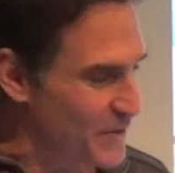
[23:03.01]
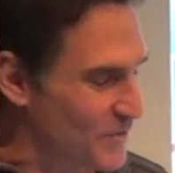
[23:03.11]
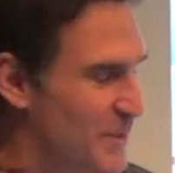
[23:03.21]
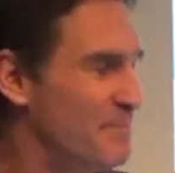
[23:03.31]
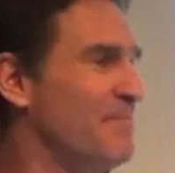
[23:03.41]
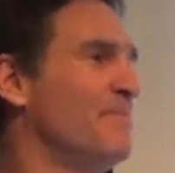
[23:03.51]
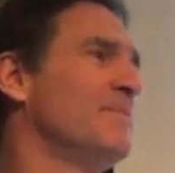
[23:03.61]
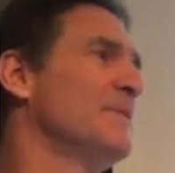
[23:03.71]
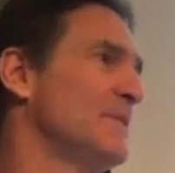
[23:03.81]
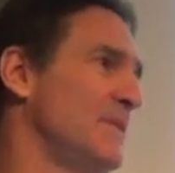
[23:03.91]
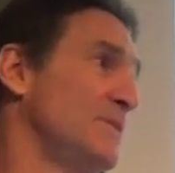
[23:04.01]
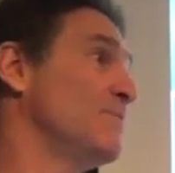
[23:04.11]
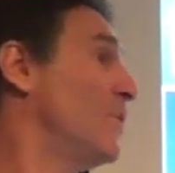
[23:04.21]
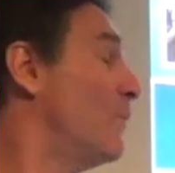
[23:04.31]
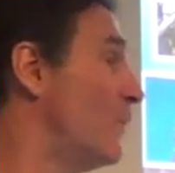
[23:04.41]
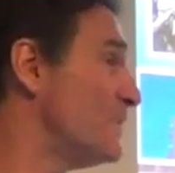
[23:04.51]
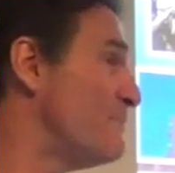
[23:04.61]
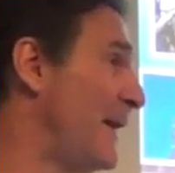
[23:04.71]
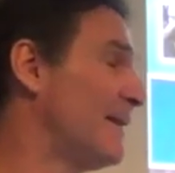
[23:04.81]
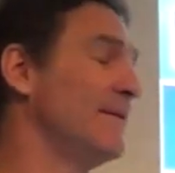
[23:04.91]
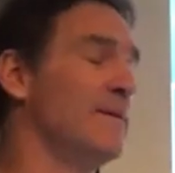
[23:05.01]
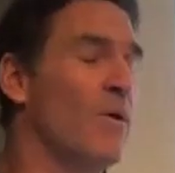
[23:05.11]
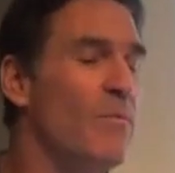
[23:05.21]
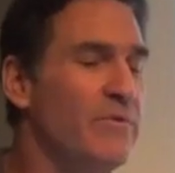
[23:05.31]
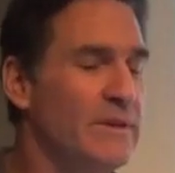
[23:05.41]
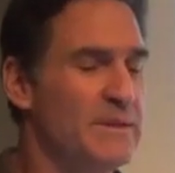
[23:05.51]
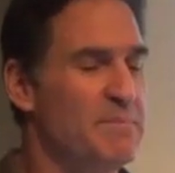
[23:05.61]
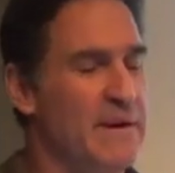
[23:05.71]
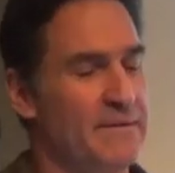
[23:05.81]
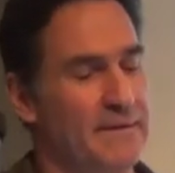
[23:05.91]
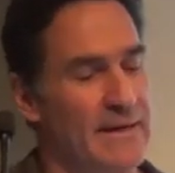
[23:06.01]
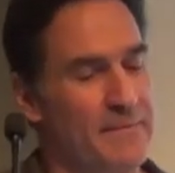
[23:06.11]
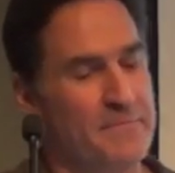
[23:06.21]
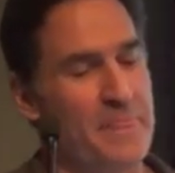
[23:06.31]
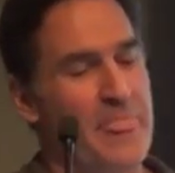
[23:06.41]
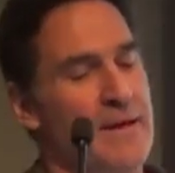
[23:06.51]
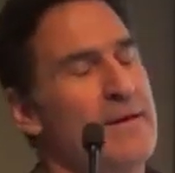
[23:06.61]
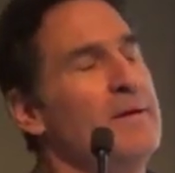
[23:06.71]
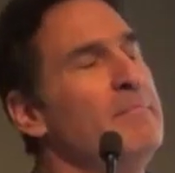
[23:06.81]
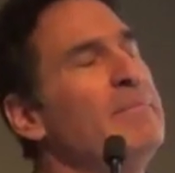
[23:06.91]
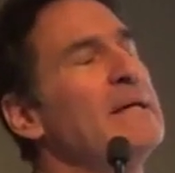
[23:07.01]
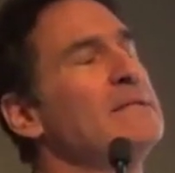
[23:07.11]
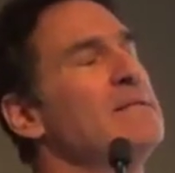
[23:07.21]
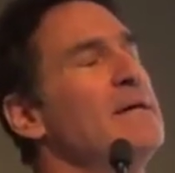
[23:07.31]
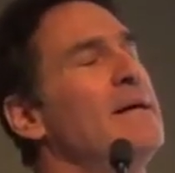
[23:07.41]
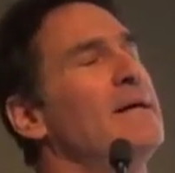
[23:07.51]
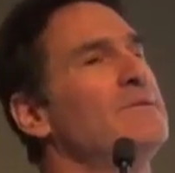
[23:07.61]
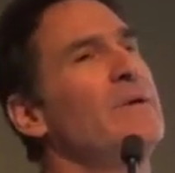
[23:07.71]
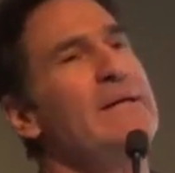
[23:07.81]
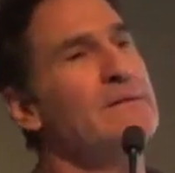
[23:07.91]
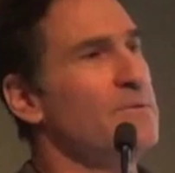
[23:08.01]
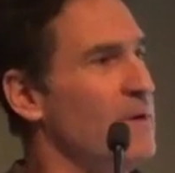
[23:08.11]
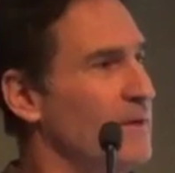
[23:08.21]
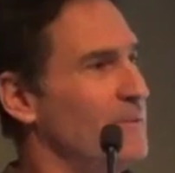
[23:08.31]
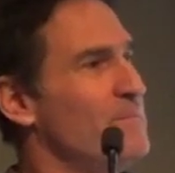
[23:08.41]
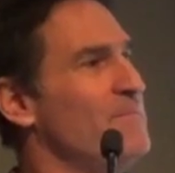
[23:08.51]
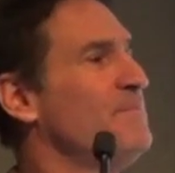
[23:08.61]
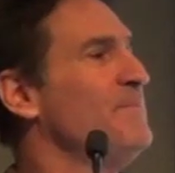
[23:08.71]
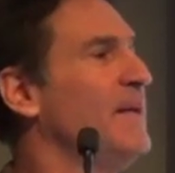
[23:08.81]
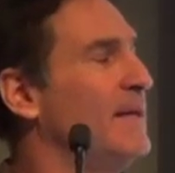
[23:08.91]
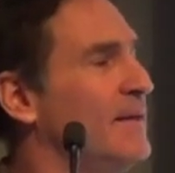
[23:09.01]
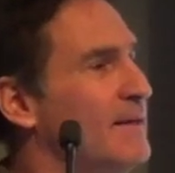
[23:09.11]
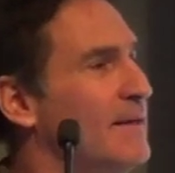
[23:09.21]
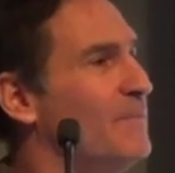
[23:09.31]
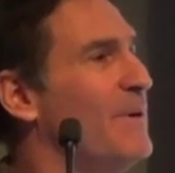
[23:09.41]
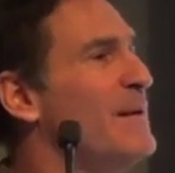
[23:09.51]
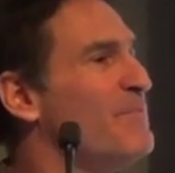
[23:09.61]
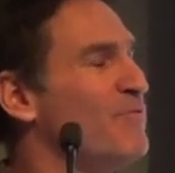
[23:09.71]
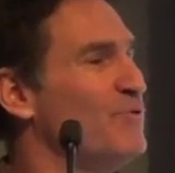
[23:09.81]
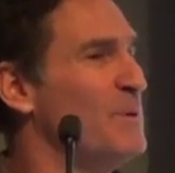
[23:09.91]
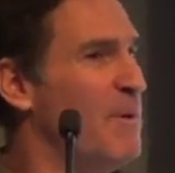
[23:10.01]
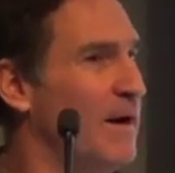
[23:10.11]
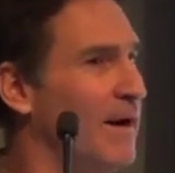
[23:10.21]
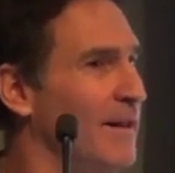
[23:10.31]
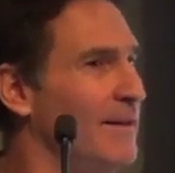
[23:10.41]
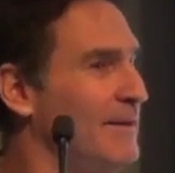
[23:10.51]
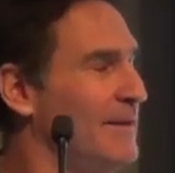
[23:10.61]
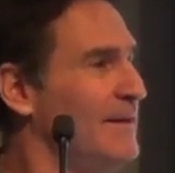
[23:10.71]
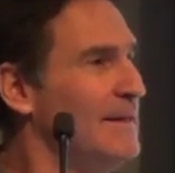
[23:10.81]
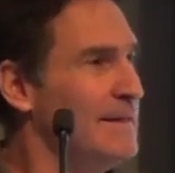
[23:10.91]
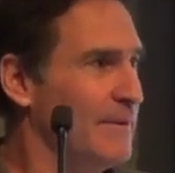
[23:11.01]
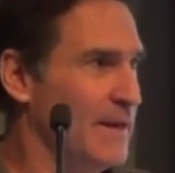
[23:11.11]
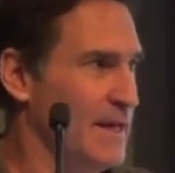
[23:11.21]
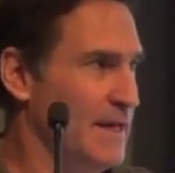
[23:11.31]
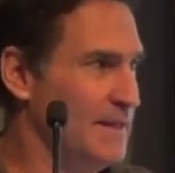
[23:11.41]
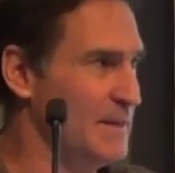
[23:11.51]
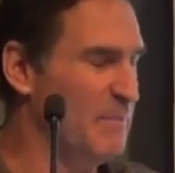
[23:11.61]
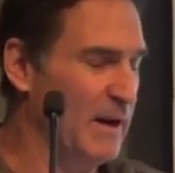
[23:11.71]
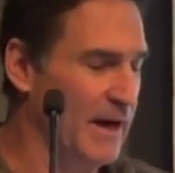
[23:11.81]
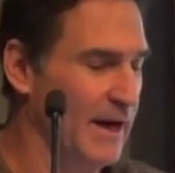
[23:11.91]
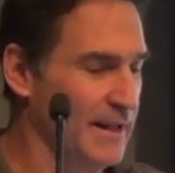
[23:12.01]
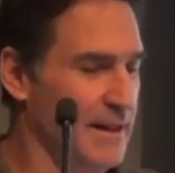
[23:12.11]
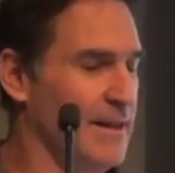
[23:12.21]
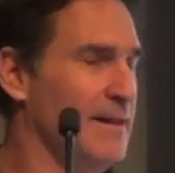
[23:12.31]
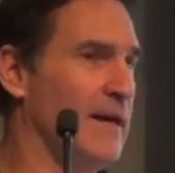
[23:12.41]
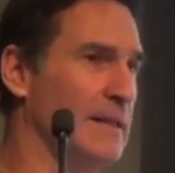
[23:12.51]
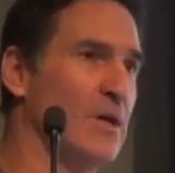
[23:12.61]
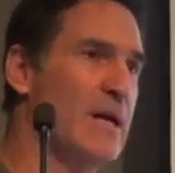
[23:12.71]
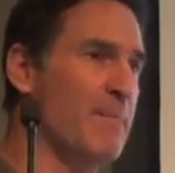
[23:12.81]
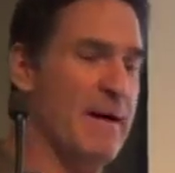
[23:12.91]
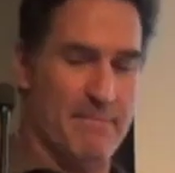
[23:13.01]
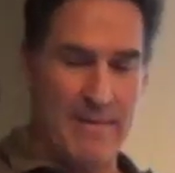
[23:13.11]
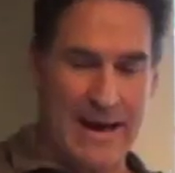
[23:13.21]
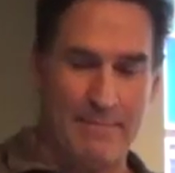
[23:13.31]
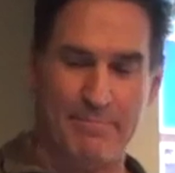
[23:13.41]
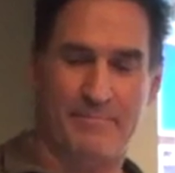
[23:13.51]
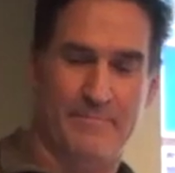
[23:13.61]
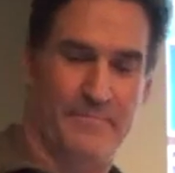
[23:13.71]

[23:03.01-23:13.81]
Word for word: corrupt system, or it was back then. Hopefully, it's better now. But uh, so I hit the road and uh, went up through Nepal. Now when I hit Nepal, I look on my map.